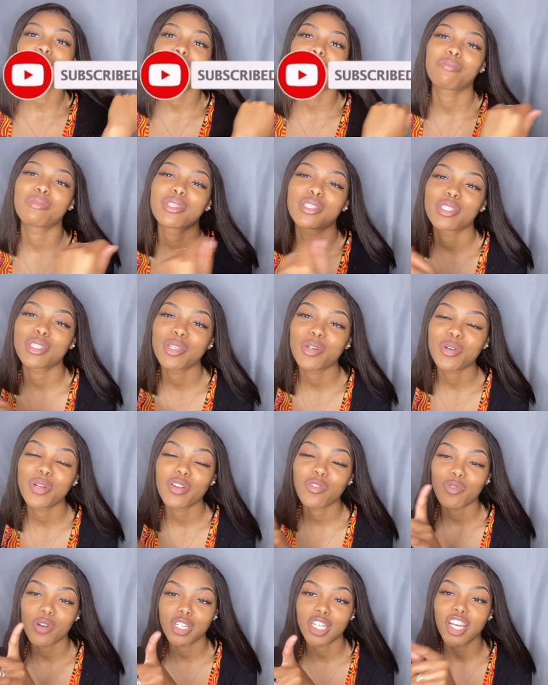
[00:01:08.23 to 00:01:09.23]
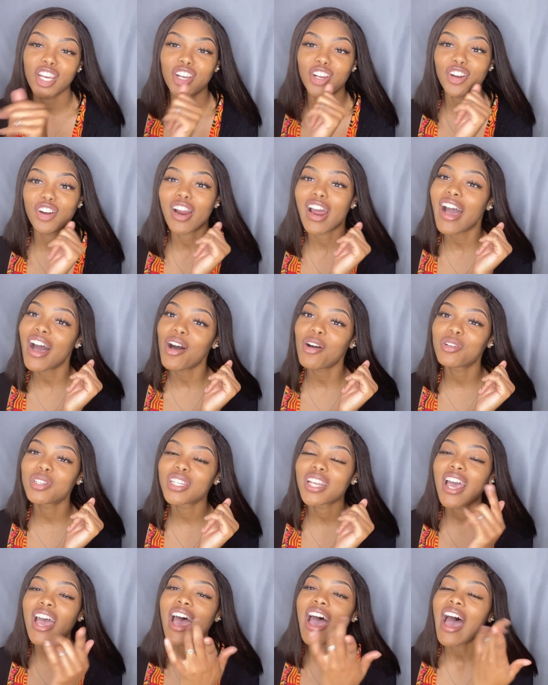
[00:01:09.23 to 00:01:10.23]
coming soon if you want to check your girl out
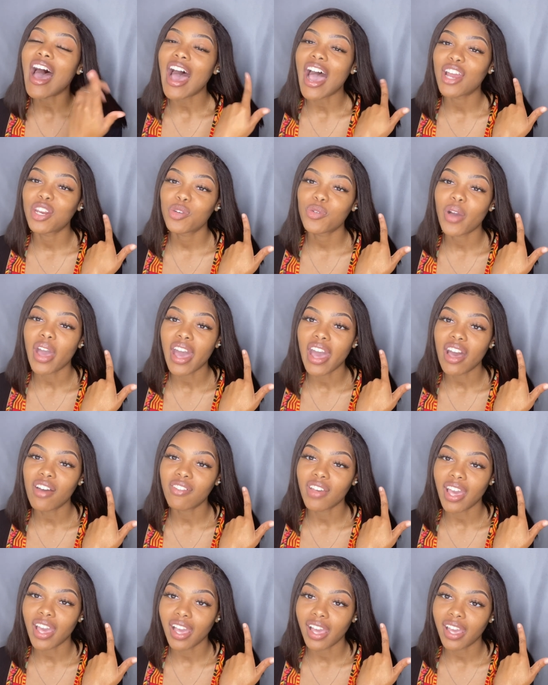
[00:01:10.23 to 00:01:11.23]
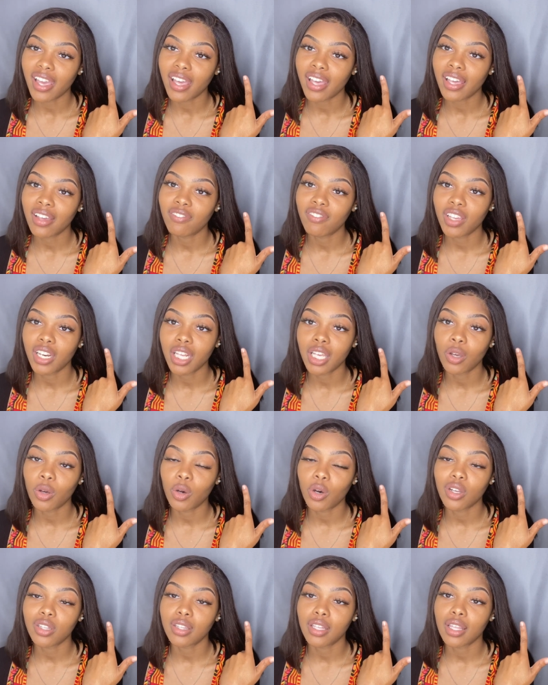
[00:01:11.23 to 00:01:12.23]
i do have a video
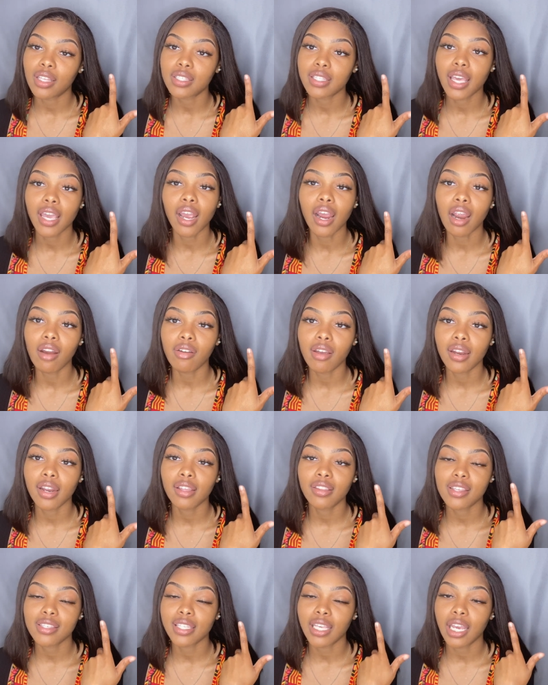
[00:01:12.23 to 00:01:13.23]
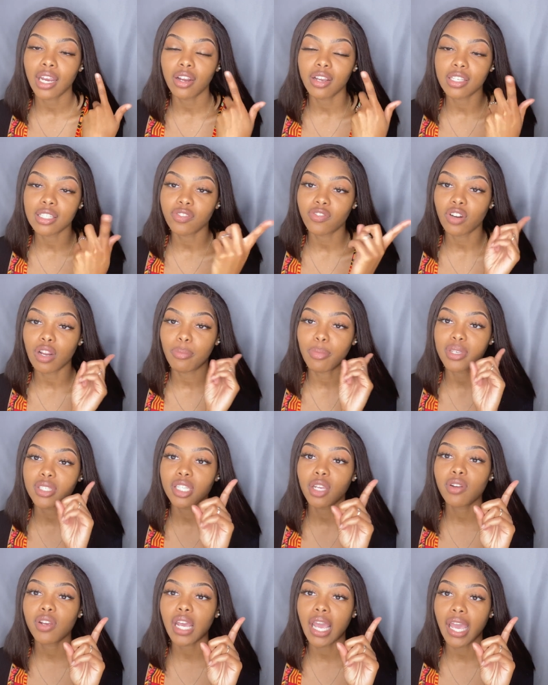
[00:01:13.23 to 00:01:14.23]
on this hair already this hair is from
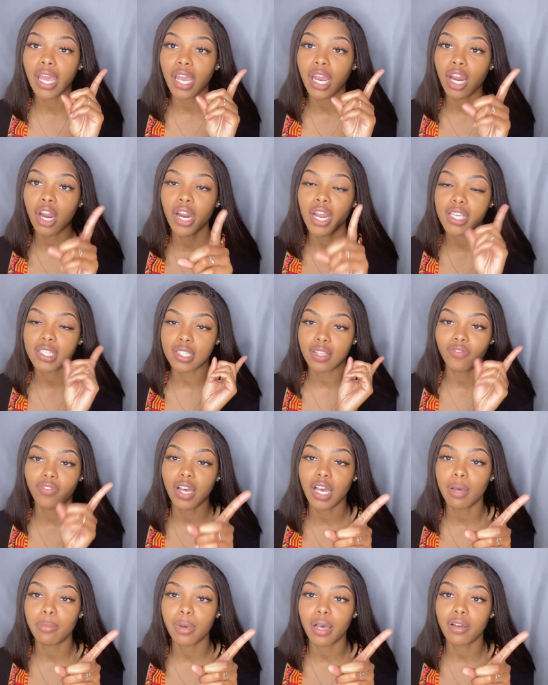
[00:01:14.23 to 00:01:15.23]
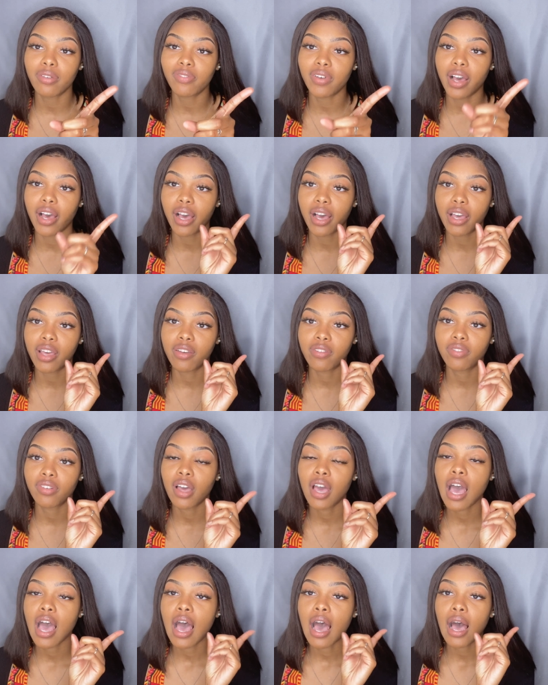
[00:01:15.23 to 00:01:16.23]
mysteria hair it's a 5 by 5
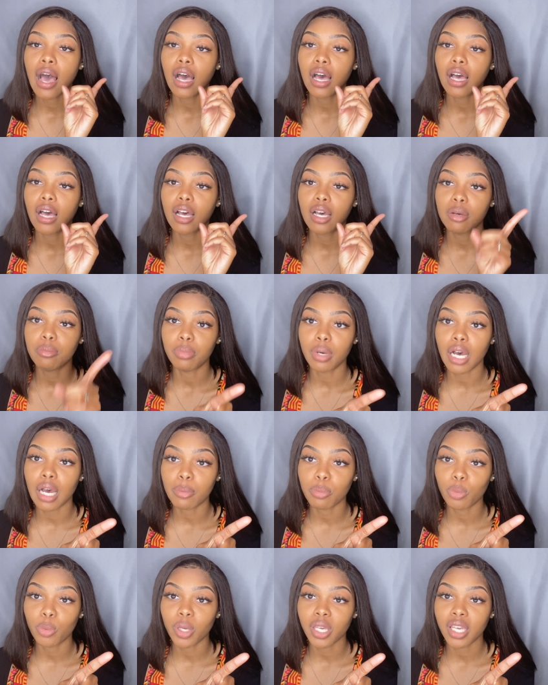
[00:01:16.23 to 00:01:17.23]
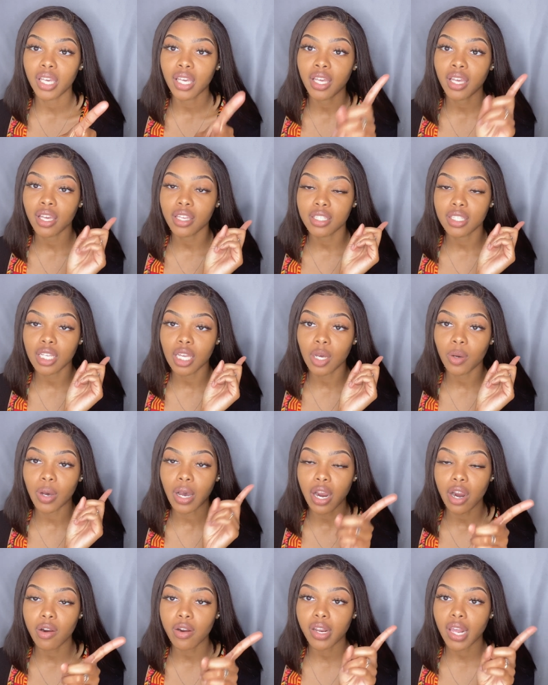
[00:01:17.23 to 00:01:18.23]
uh, bob wig so
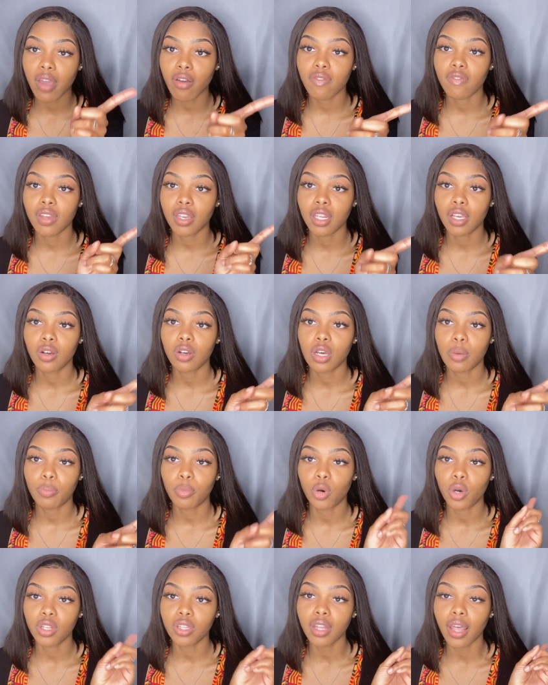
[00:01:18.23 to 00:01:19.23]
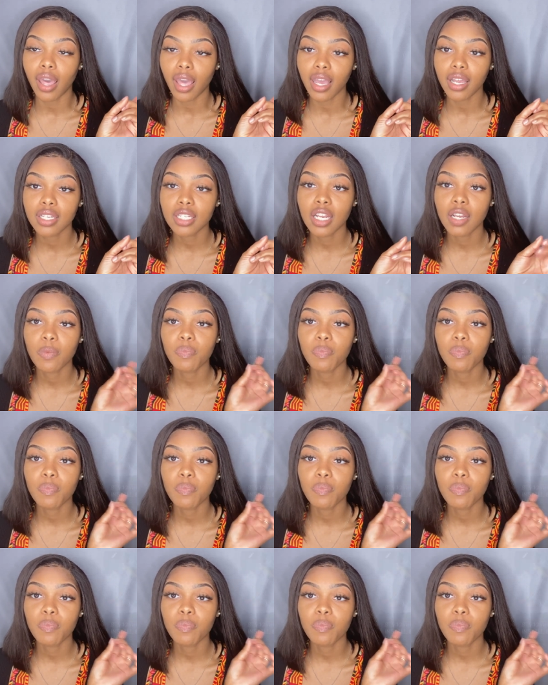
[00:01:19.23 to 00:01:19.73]
i already have a video up on that